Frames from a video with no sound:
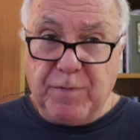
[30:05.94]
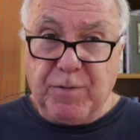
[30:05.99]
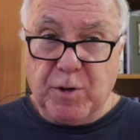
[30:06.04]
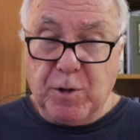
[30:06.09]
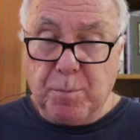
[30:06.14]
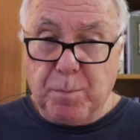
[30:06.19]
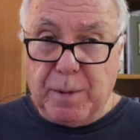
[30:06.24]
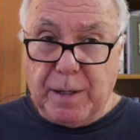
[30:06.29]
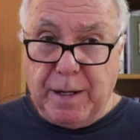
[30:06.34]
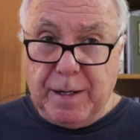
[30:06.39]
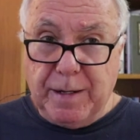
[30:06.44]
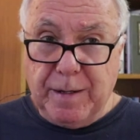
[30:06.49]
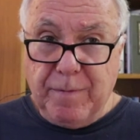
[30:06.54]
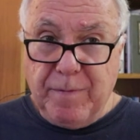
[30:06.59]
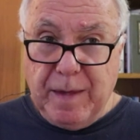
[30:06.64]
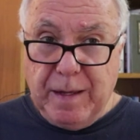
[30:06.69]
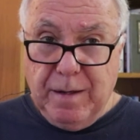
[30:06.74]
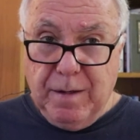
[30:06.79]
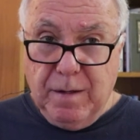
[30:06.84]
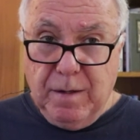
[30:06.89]
effort
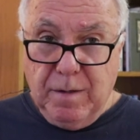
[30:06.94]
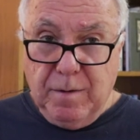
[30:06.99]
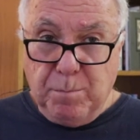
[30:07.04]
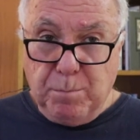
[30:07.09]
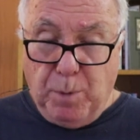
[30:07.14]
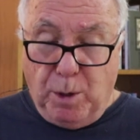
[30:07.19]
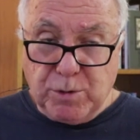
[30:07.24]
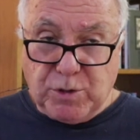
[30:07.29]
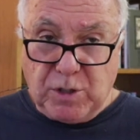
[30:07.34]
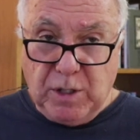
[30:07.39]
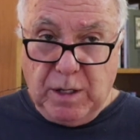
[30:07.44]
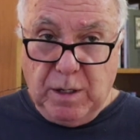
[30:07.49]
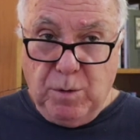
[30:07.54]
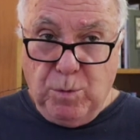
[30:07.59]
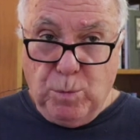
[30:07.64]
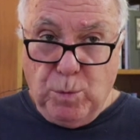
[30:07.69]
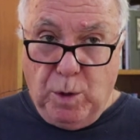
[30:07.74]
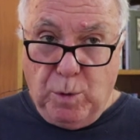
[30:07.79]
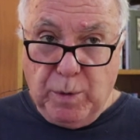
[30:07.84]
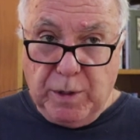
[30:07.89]
by mostly
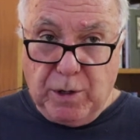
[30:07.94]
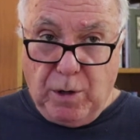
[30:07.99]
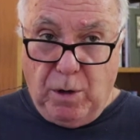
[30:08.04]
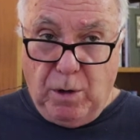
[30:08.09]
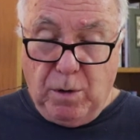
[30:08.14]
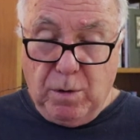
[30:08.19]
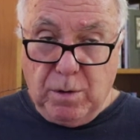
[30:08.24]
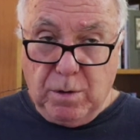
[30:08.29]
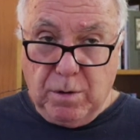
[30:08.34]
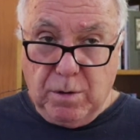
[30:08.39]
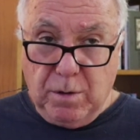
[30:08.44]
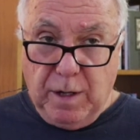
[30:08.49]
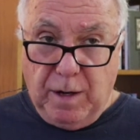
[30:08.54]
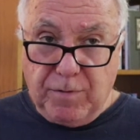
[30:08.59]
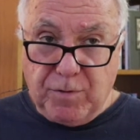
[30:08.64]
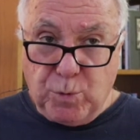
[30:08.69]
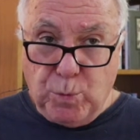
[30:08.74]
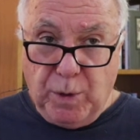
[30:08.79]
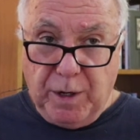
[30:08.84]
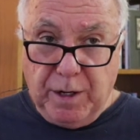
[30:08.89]
what we call
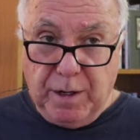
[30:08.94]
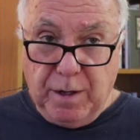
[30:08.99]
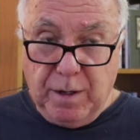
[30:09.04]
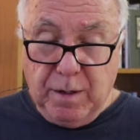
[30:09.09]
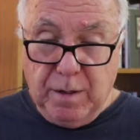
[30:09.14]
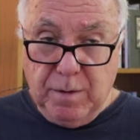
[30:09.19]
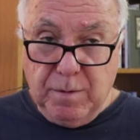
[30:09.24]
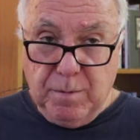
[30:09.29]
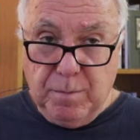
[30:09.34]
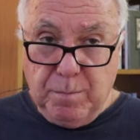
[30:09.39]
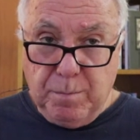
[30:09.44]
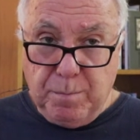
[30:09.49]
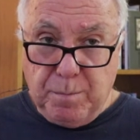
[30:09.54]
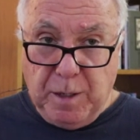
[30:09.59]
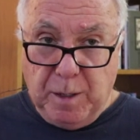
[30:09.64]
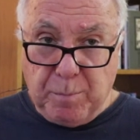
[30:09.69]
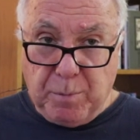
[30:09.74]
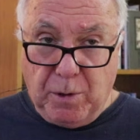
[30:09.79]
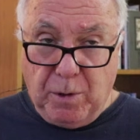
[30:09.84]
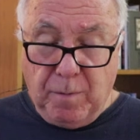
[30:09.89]
left-wing
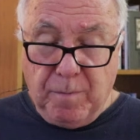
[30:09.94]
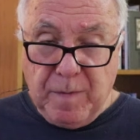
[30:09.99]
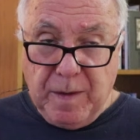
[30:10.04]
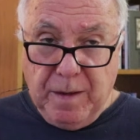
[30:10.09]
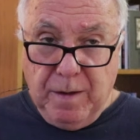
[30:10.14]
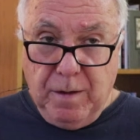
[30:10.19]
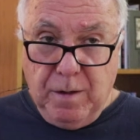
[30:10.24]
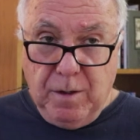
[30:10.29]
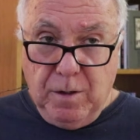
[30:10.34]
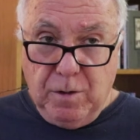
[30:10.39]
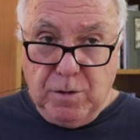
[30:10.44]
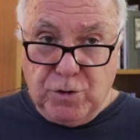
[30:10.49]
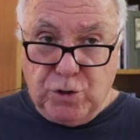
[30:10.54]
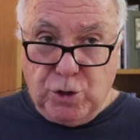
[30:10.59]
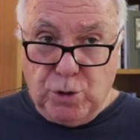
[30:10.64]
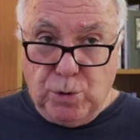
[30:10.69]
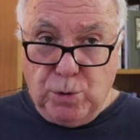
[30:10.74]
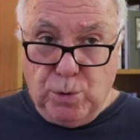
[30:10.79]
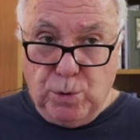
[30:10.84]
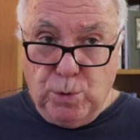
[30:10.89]
people
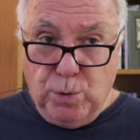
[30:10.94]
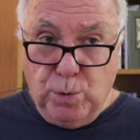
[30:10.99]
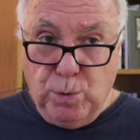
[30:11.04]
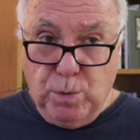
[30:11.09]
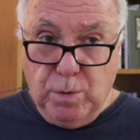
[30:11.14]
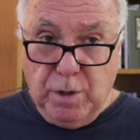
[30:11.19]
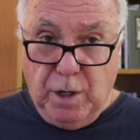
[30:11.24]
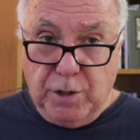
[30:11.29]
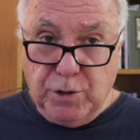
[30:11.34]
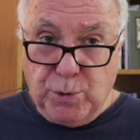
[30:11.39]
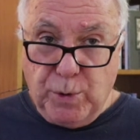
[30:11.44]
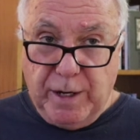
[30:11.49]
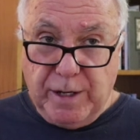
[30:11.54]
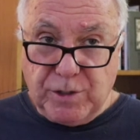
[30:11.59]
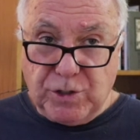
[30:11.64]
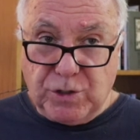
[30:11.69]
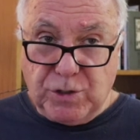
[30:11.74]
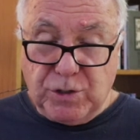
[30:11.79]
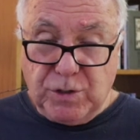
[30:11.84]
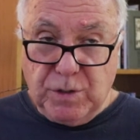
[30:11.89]
to
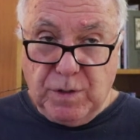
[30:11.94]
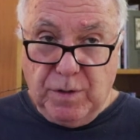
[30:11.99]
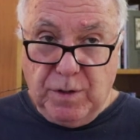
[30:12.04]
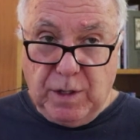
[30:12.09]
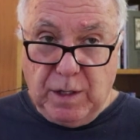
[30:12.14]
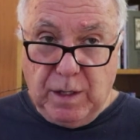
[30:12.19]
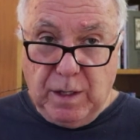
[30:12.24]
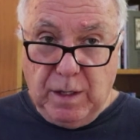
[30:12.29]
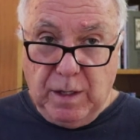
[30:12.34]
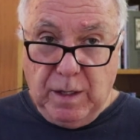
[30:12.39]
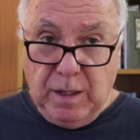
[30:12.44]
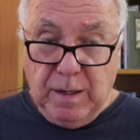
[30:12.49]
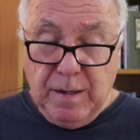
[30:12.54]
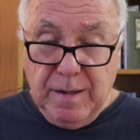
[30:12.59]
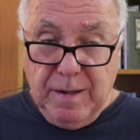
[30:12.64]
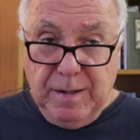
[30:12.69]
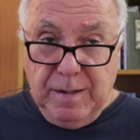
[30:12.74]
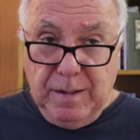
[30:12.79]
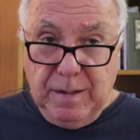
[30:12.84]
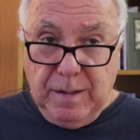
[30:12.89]
address the
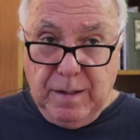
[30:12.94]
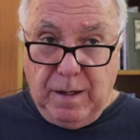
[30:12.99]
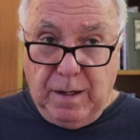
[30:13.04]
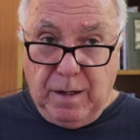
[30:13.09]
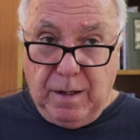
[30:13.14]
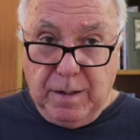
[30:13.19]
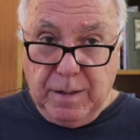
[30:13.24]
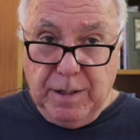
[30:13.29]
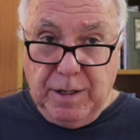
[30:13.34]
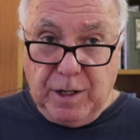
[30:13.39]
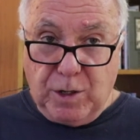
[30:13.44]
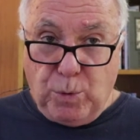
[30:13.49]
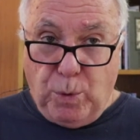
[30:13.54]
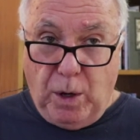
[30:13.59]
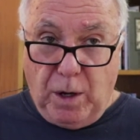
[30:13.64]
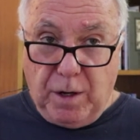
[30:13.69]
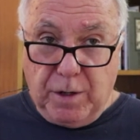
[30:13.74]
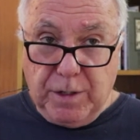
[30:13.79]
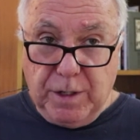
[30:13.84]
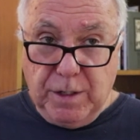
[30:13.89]

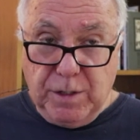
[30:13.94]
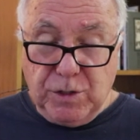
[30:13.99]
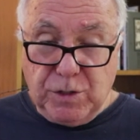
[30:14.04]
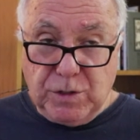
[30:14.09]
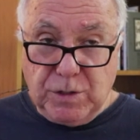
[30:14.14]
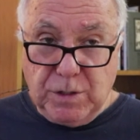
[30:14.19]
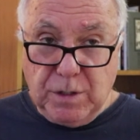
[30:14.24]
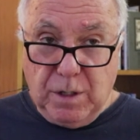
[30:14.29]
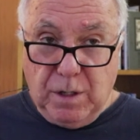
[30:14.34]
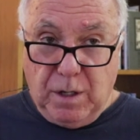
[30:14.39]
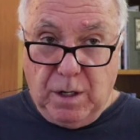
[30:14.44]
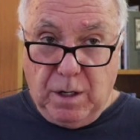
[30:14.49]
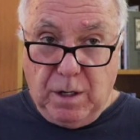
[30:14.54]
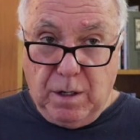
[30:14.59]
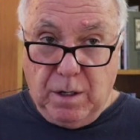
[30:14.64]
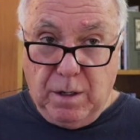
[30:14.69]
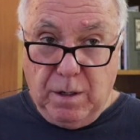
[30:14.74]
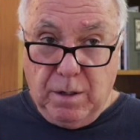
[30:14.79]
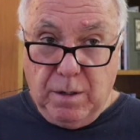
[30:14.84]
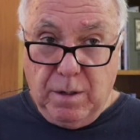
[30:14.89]
inequalities
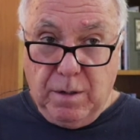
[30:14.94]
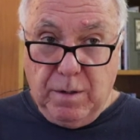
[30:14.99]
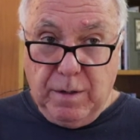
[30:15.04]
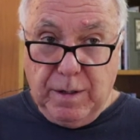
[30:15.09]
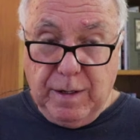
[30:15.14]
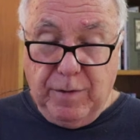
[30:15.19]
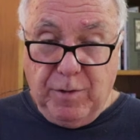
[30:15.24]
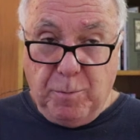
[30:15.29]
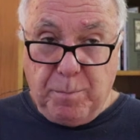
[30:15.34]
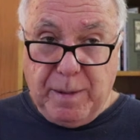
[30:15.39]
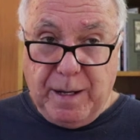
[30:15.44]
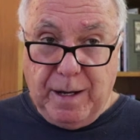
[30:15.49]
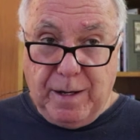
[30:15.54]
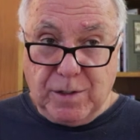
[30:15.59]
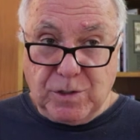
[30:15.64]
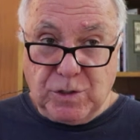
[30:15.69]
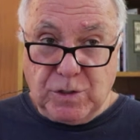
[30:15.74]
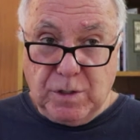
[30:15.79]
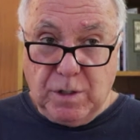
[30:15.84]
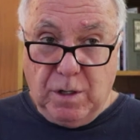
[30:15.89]
in the
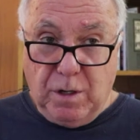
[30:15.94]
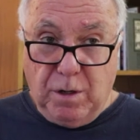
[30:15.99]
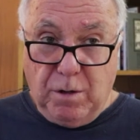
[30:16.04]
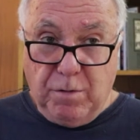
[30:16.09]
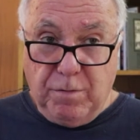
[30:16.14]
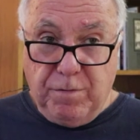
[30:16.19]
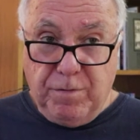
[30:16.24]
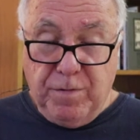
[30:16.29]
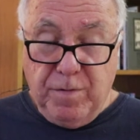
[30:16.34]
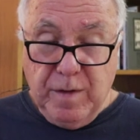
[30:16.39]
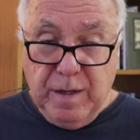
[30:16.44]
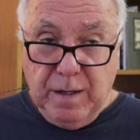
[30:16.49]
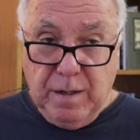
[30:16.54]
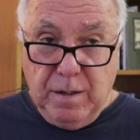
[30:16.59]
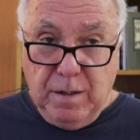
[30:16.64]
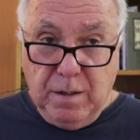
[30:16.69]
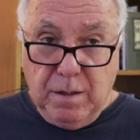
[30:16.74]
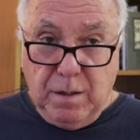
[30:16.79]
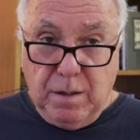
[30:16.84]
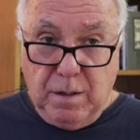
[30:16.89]
past of
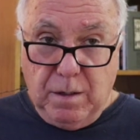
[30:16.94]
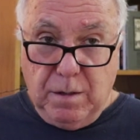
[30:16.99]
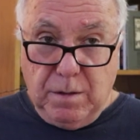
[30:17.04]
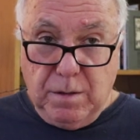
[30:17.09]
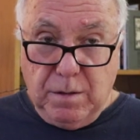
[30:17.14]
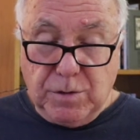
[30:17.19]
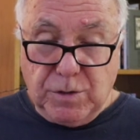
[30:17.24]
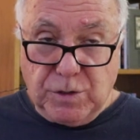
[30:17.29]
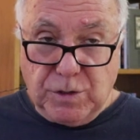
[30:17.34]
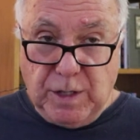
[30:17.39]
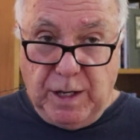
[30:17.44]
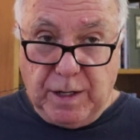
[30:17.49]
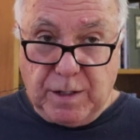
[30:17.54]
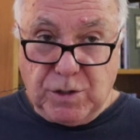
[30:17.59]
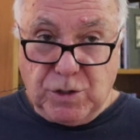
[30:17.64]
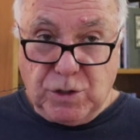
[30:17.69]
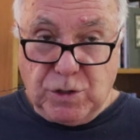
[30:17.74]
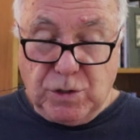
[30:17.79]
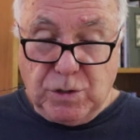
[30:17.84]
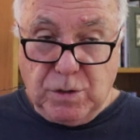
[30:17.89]

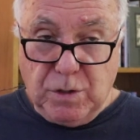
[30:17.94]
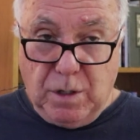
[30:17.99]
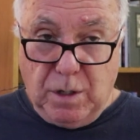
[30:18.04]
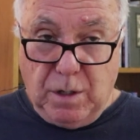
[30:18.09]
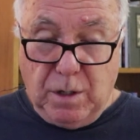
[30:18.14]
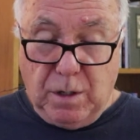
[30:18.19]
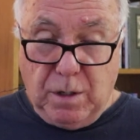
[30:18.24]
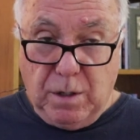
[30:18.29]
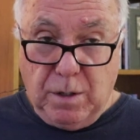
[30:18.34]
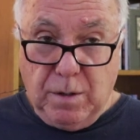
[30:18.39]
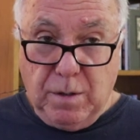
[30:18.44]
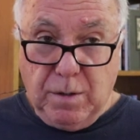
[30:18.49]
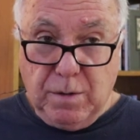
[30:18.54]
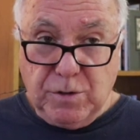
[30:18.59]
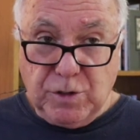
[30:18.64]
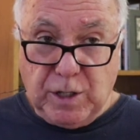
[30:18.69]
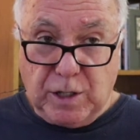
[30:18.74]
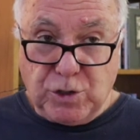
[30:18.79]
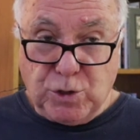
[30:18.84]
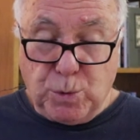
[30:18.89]
sex,
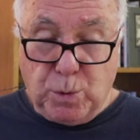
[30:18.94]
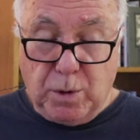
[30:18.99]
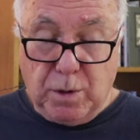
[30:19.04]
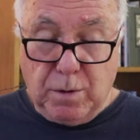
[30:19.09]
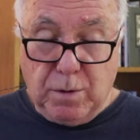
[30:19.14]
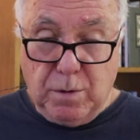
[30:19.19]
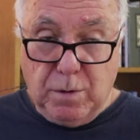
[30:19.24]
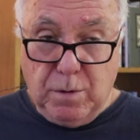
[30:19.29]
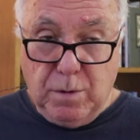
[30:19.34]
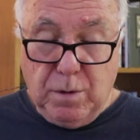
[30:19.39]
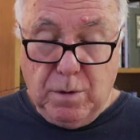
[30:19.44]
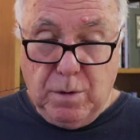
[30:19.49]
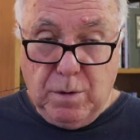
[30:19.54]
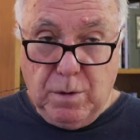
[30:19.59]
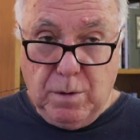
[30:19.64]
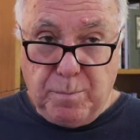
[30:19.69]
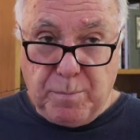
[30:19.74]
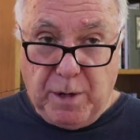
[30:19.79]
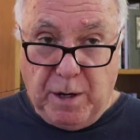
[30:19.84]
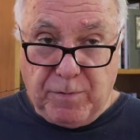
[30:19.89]
sexual
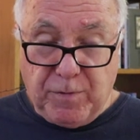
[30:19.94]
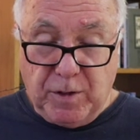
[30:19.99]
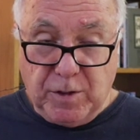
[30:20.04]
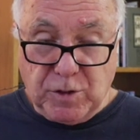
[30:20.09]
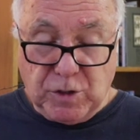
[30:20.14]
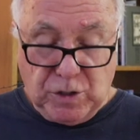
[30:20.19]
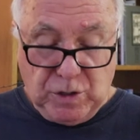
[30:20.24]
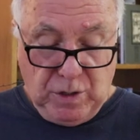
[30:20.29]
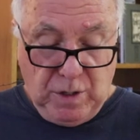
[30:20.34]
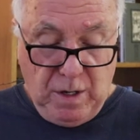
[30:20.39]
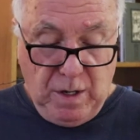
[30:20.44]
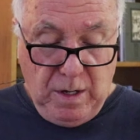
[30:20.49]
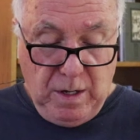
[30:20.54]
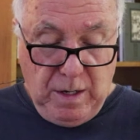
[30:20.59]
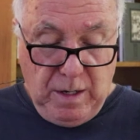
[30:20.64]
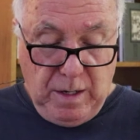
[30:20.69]
preference,